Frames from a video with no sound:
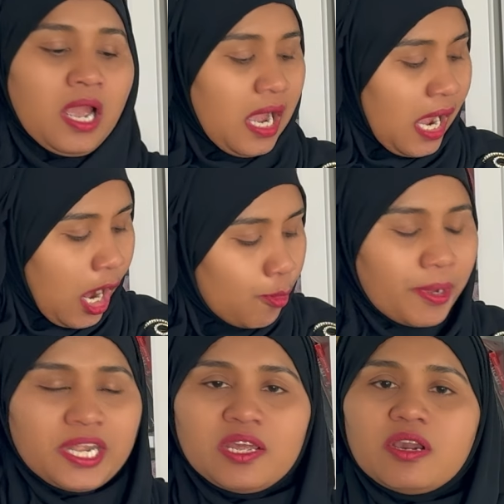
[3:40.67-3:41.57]
How
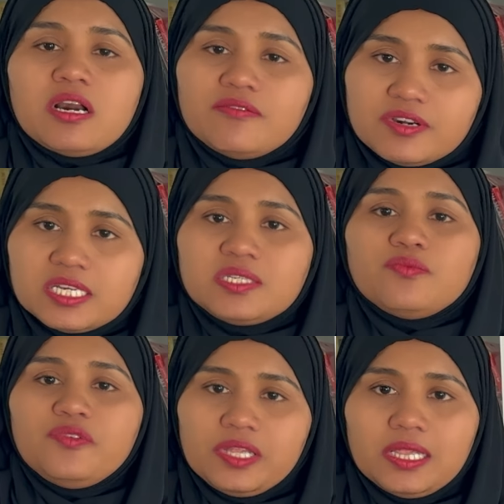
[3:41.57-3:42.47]
many hours
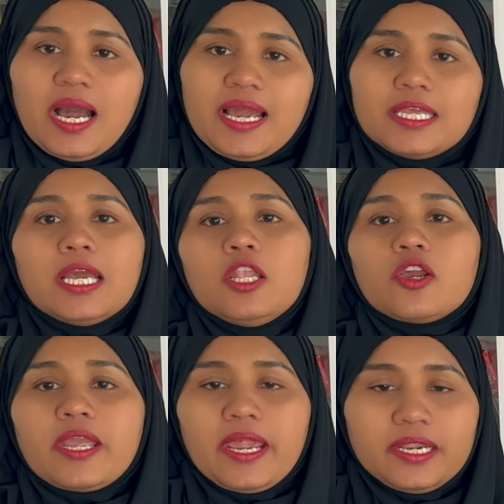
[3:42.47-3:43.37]
will I
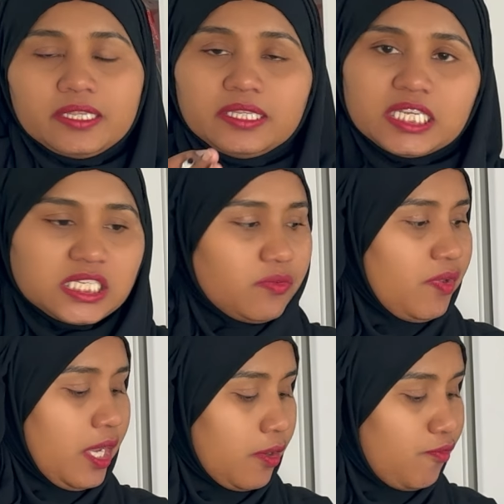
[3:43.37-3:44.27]
allocate this
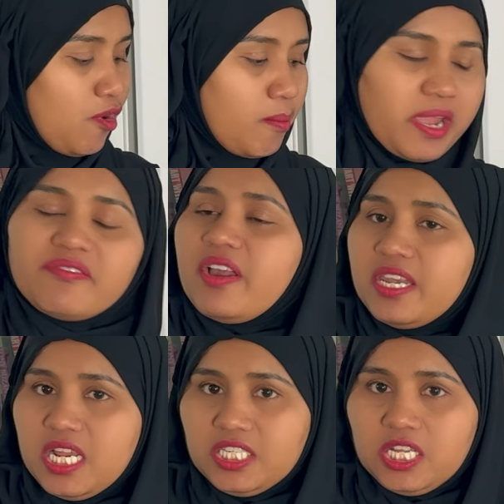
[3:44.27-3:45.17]
week for my
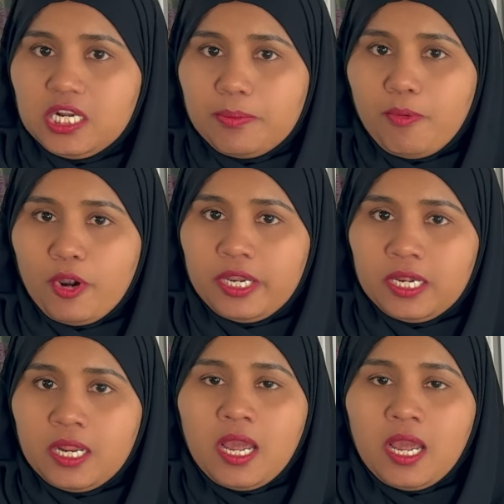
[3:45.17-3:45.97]
financial reporting?